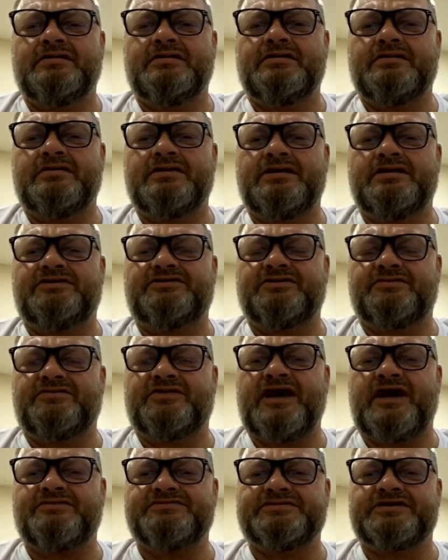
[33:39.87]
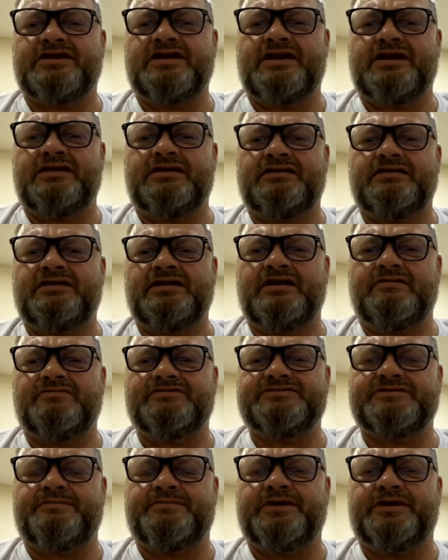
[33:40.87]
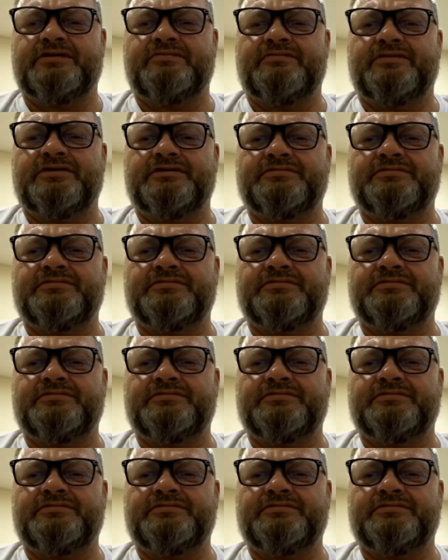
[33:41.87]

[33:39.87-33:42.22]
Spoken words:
in 2008. That was a big one.